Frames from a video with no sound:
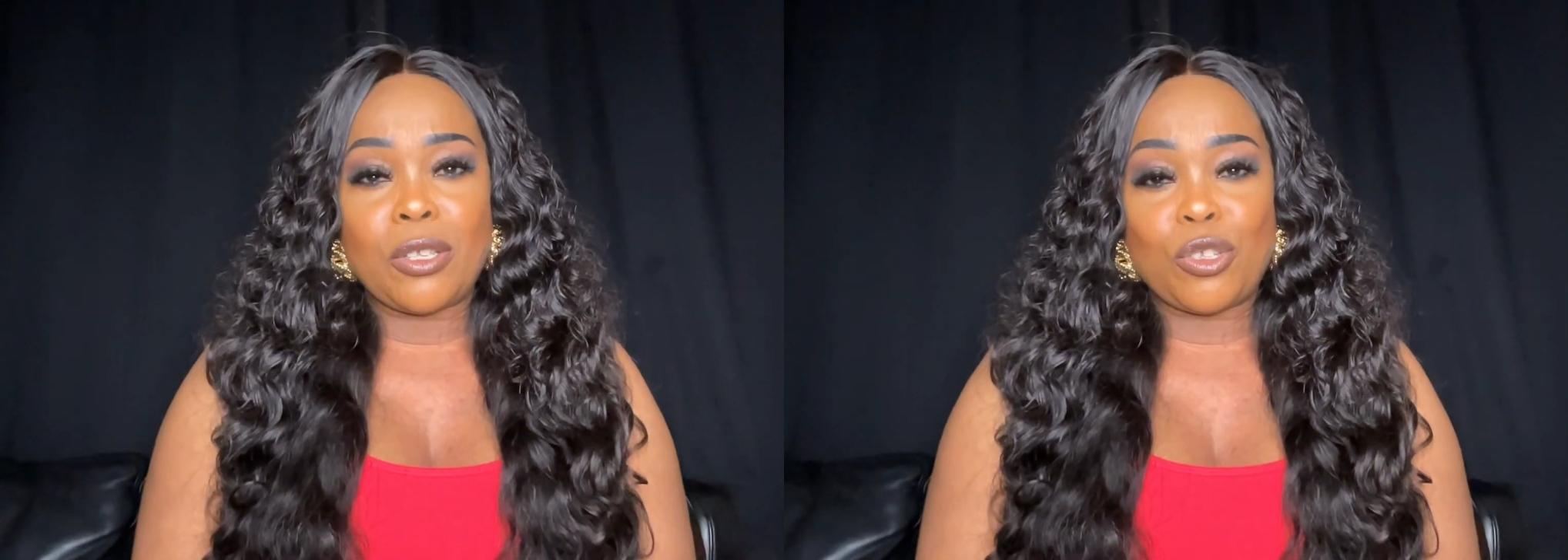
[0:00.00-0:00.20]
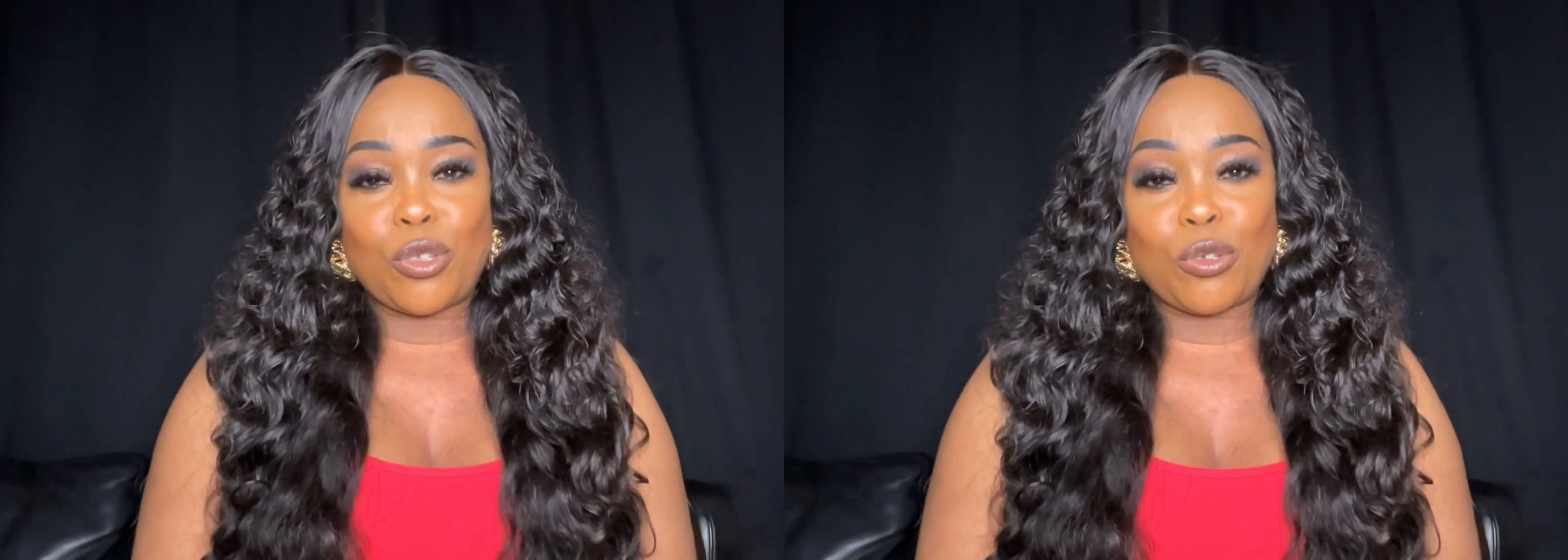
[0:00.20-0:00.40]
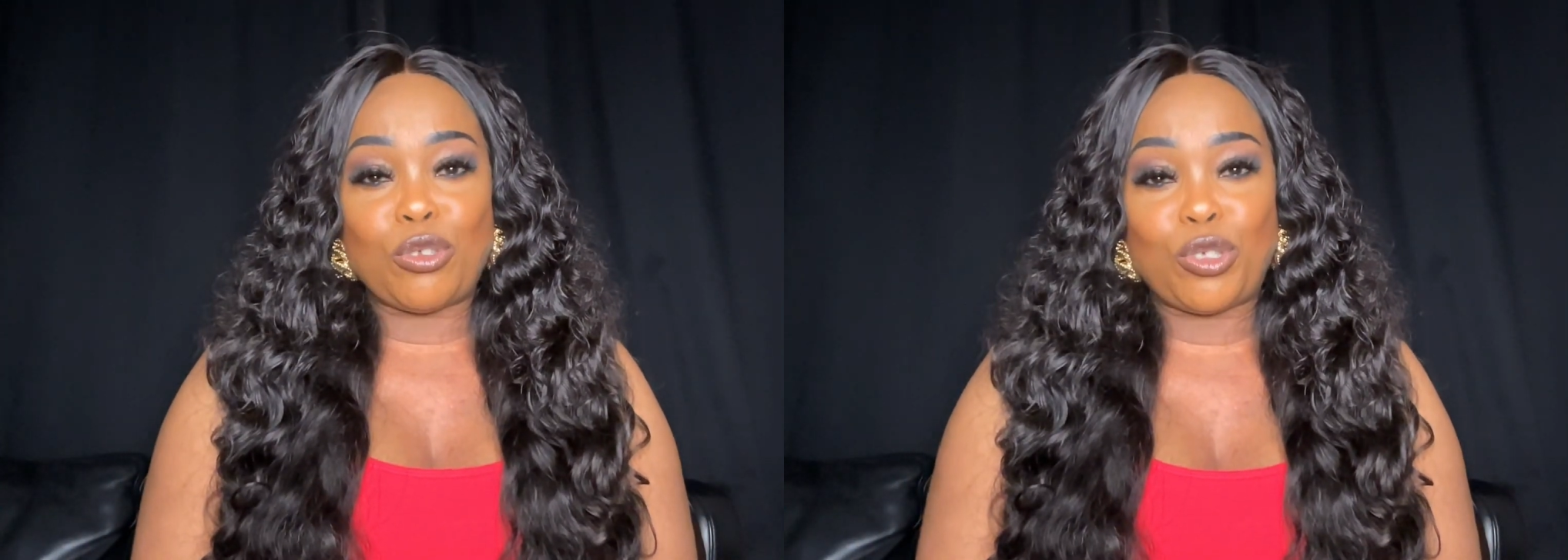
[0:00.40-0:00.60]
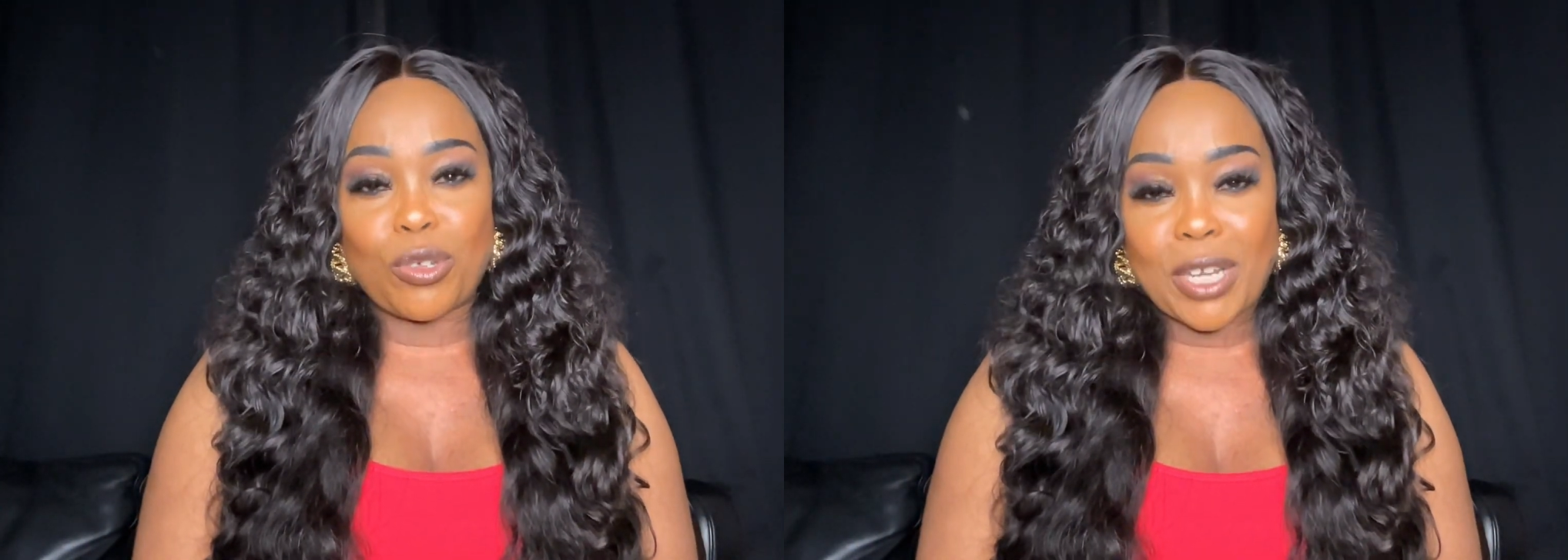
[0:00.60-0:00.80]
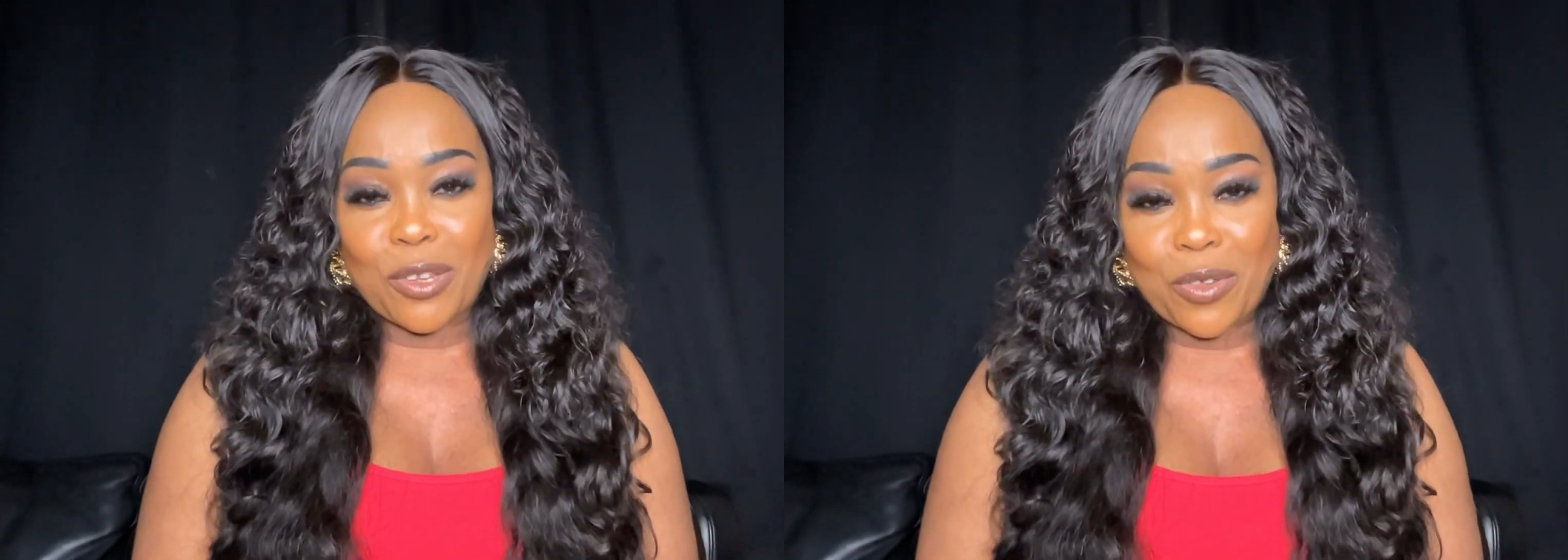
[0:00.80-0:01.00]
So
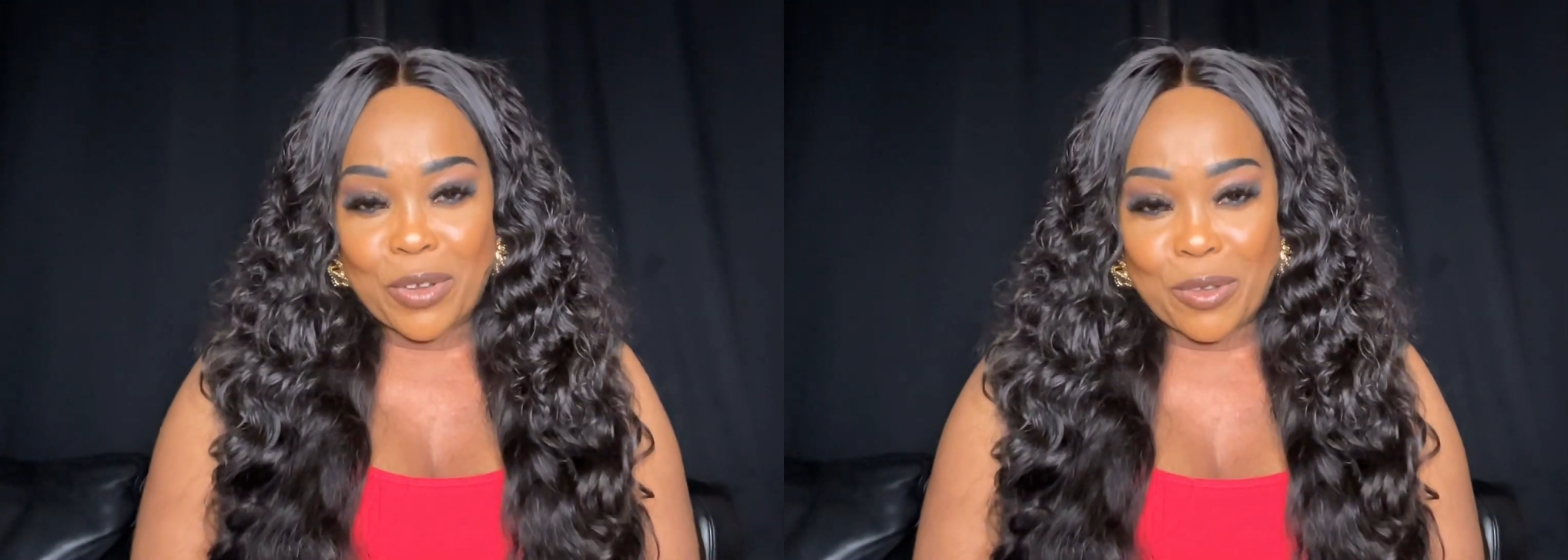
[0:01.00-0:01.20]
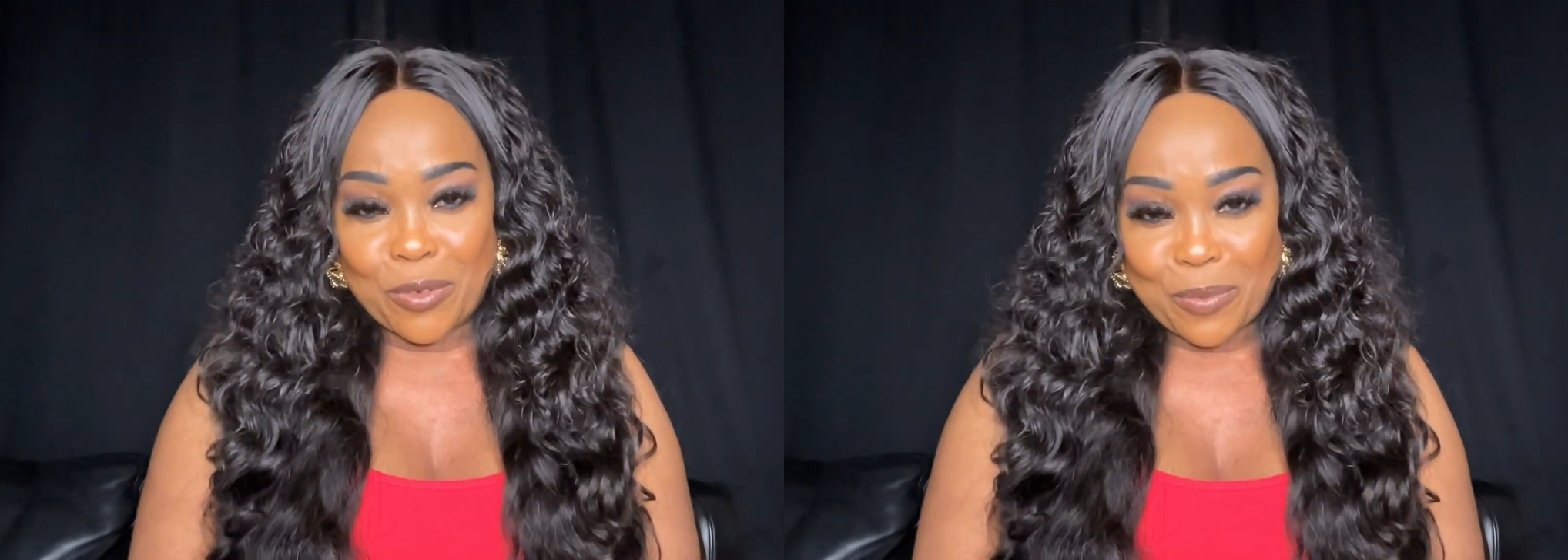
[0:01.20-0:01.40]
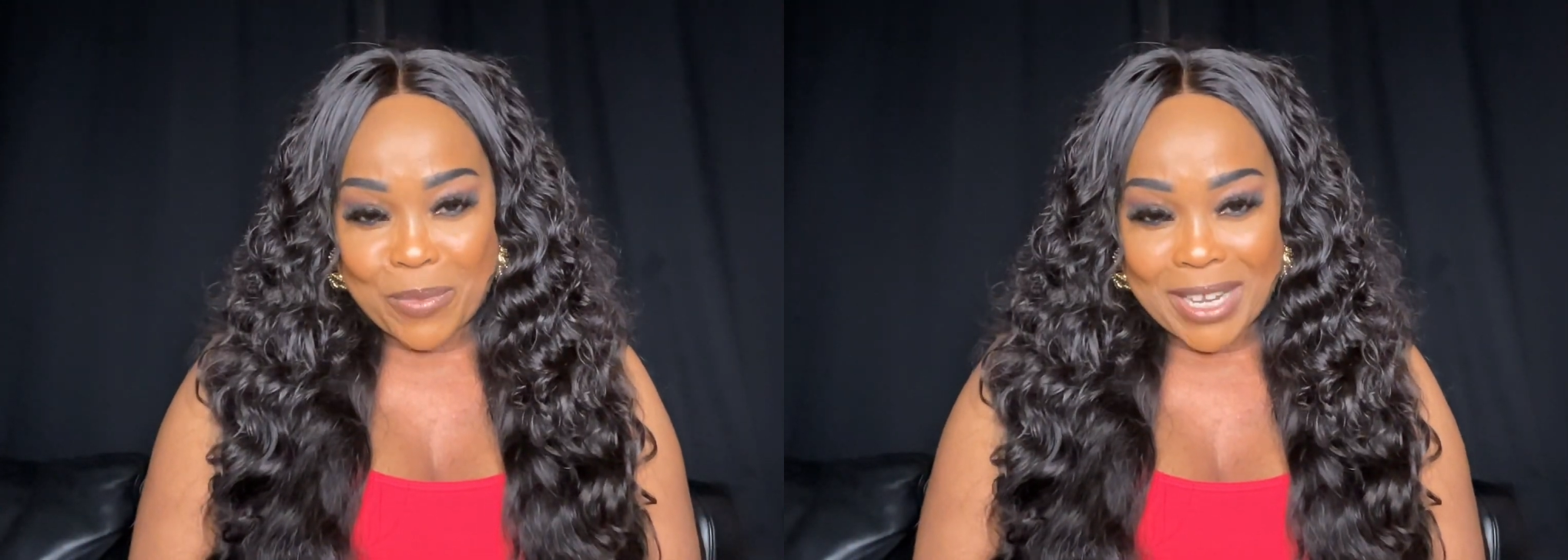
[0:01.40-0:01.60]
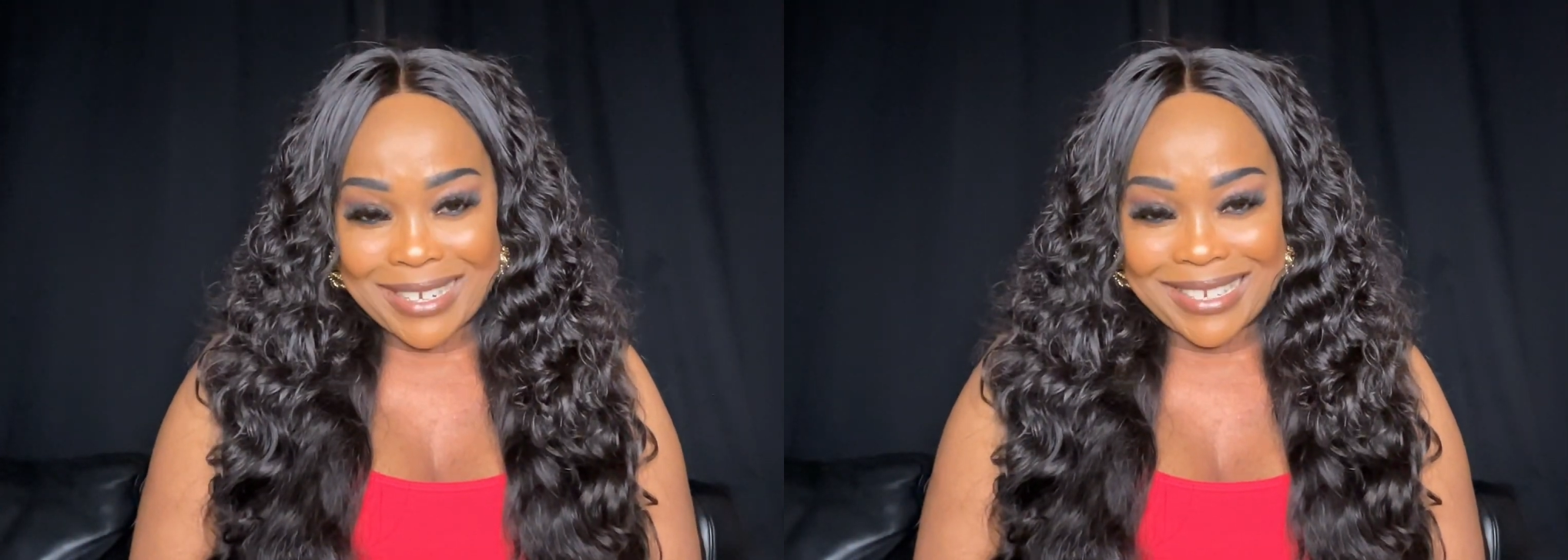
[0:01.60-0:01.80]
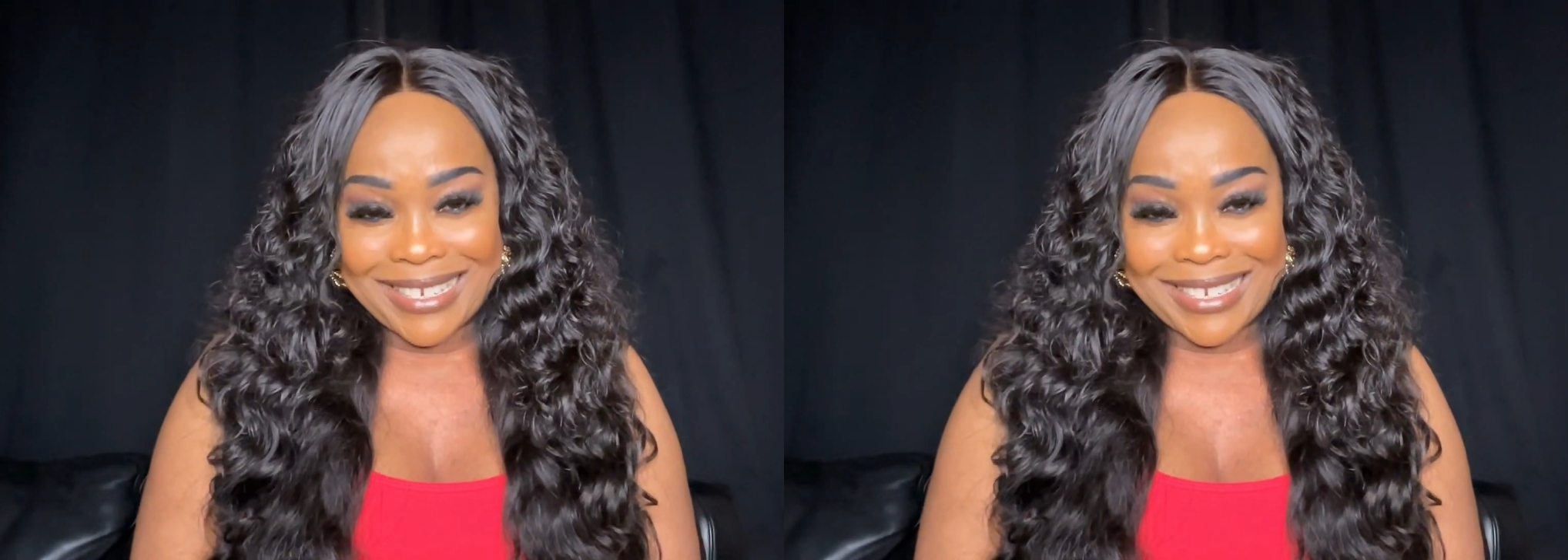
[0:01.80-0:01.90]
show that you're a good man.